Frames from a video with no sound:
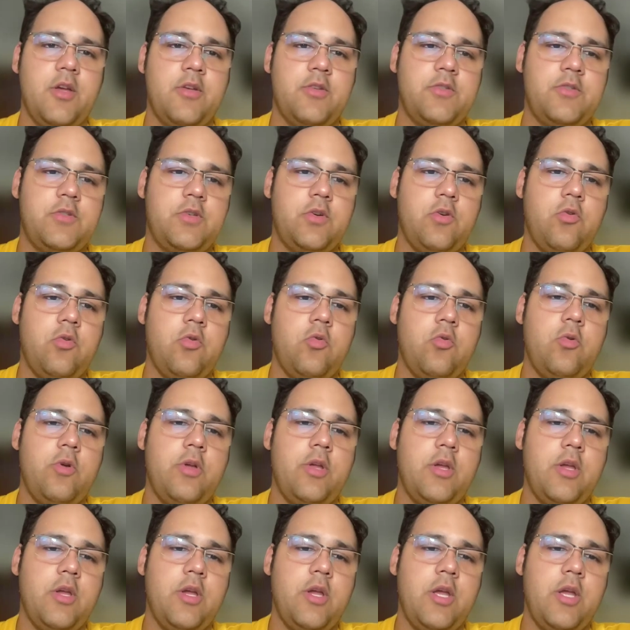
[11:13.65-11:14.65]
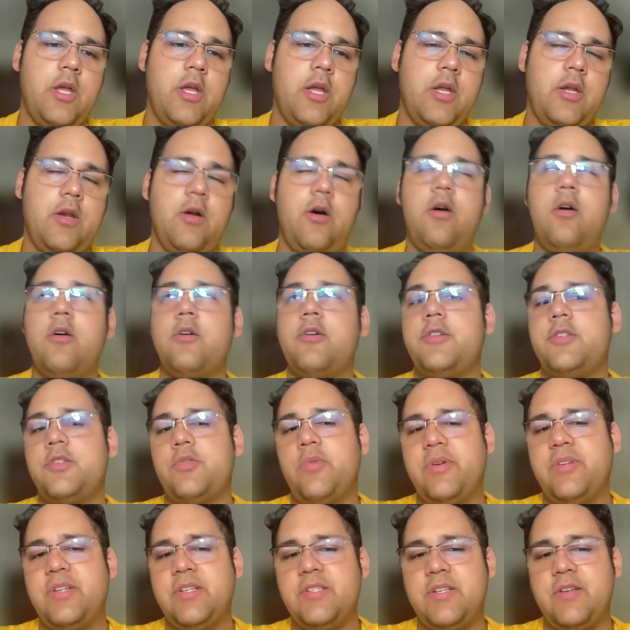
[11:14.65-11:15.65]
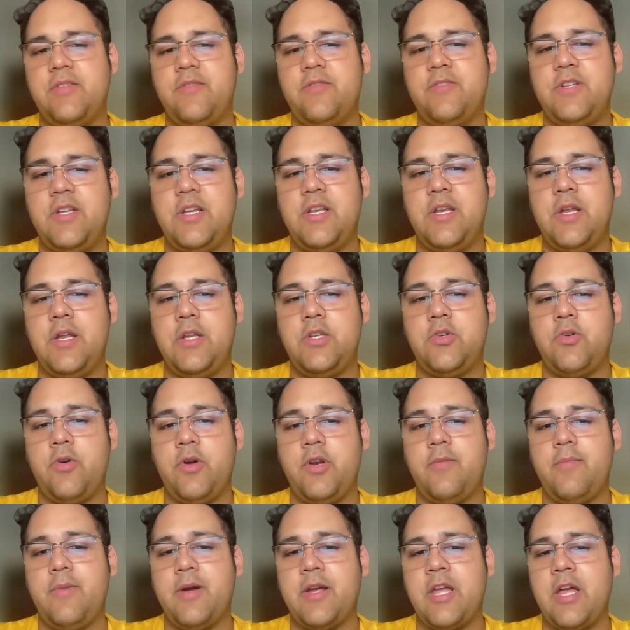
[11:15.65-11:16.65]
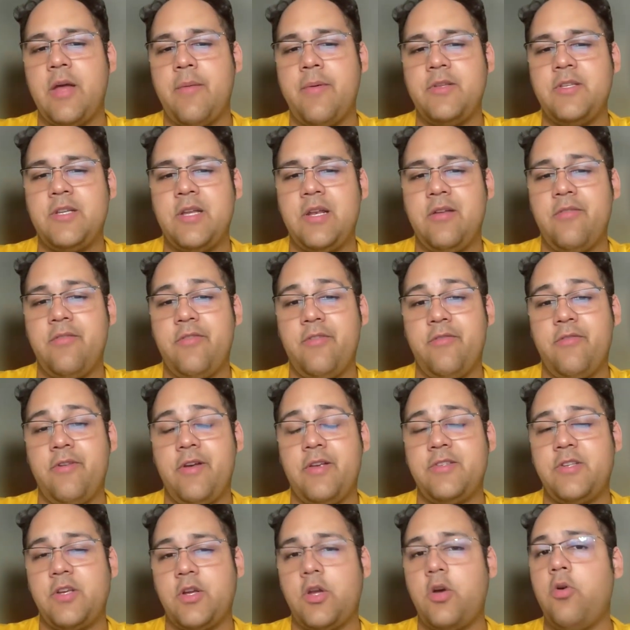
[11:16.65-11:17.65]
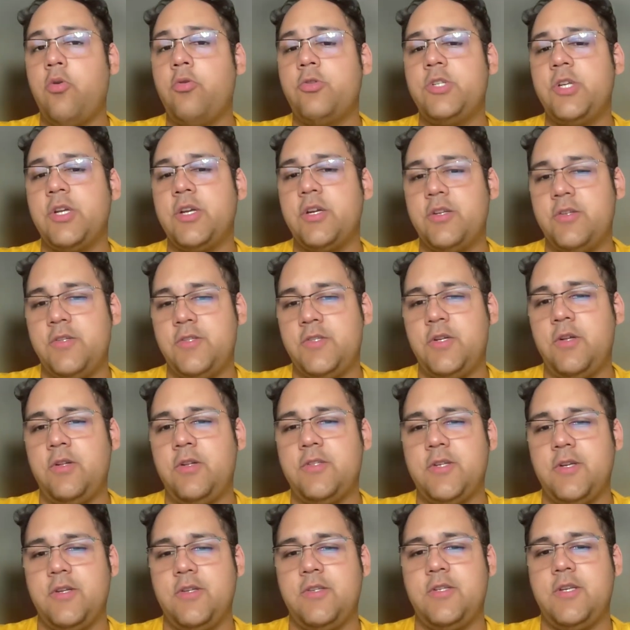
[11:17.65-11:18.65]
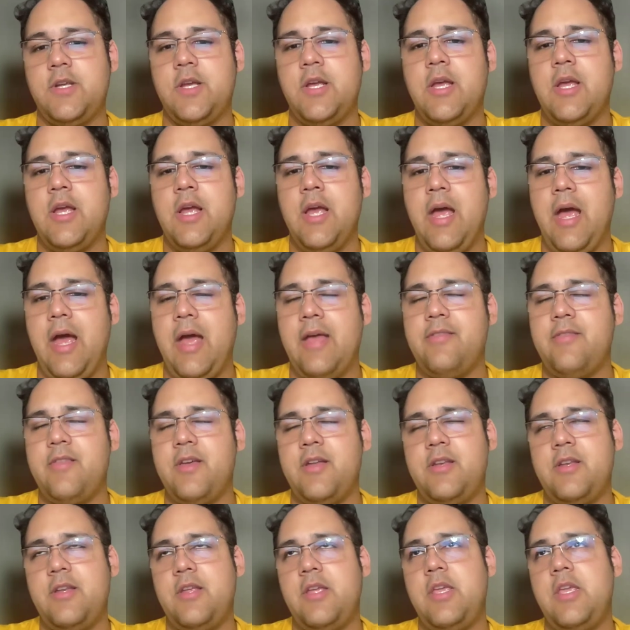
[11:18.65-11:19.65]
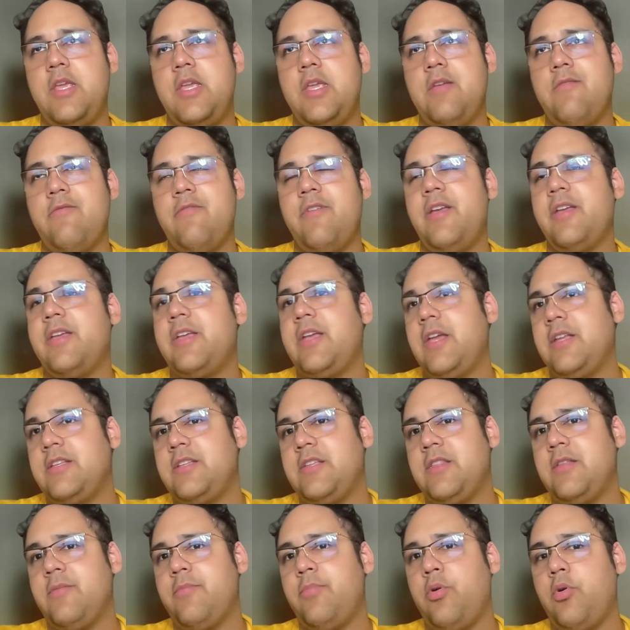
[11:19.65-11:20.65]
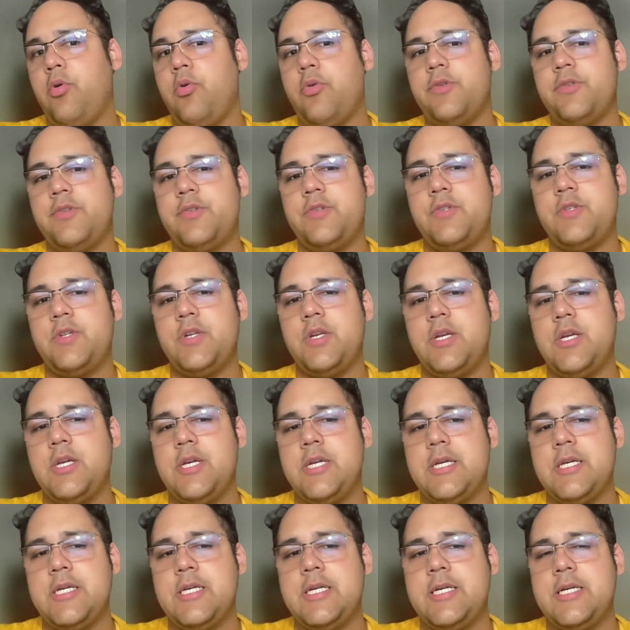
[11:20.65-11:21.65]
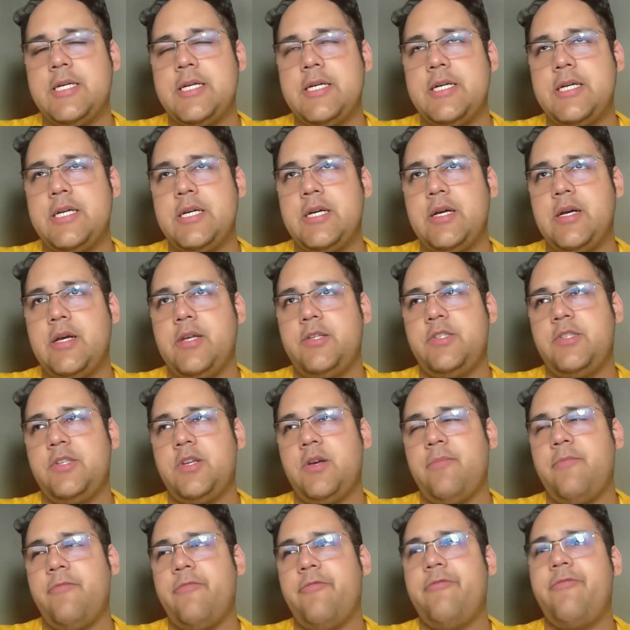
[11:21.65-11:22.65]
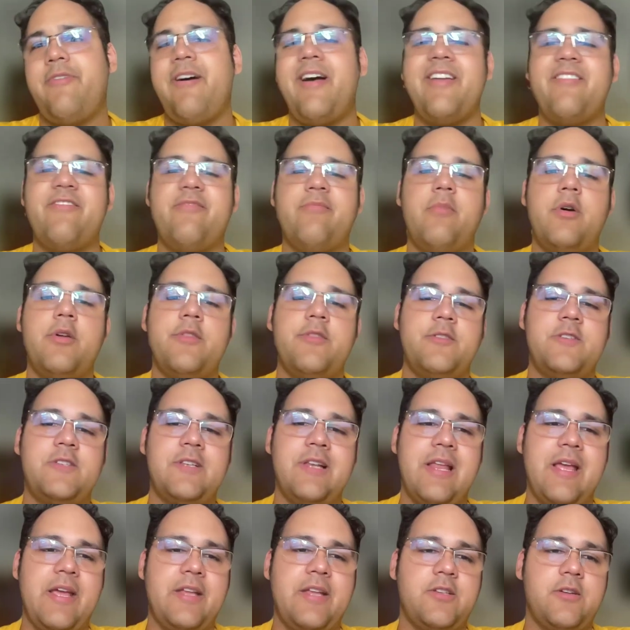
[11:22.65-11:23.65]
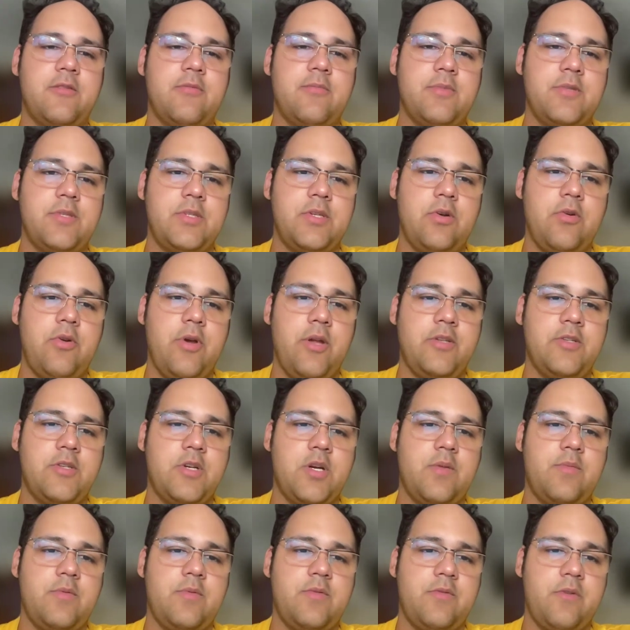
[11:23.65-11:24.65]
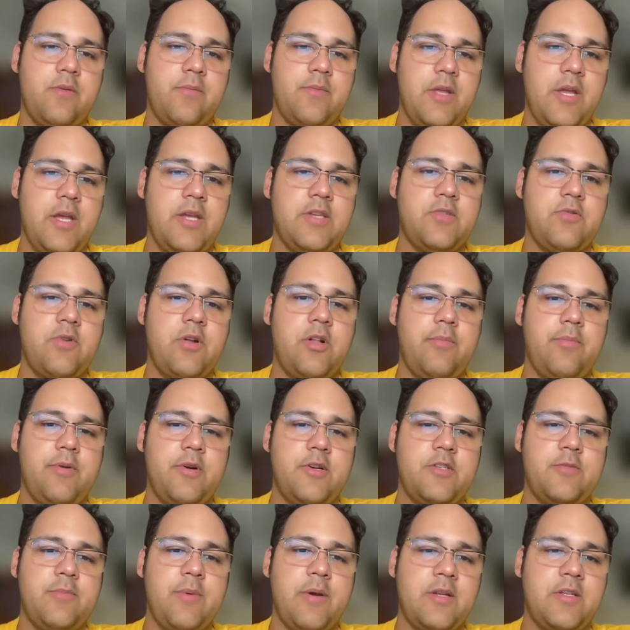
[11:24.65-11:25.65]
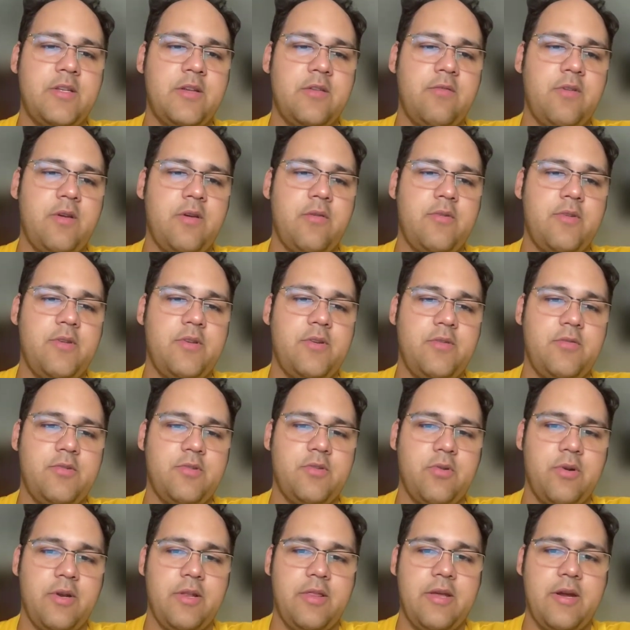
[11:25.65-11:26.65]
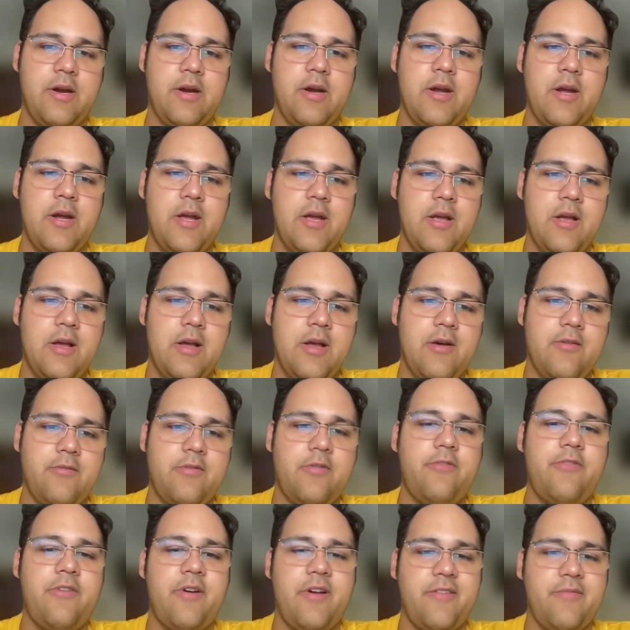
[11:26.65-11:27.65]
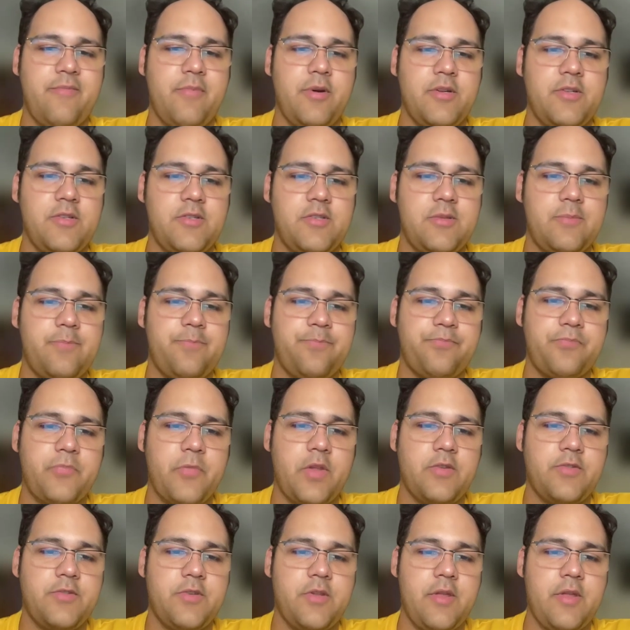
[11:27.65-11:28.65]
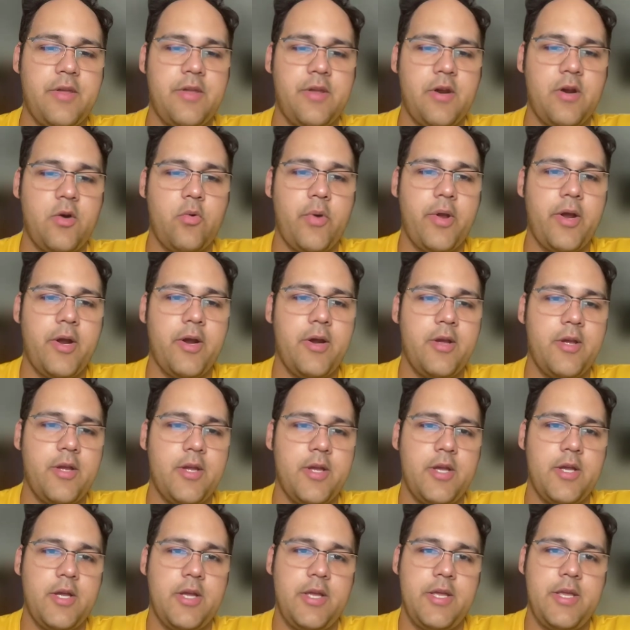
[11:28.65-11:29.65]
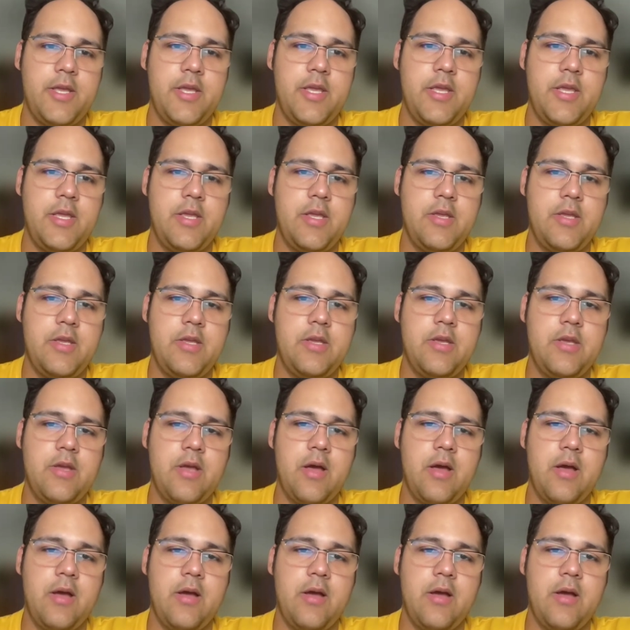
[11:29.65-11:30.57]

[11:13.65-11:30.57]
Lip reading: So in August 2017, he joined Maccabi Tel Aviv as a coaching consultant, and then he vacated the post some 5 months later. So in terms from the Israel perspective, he was only there for 5 months, so that you're aware. He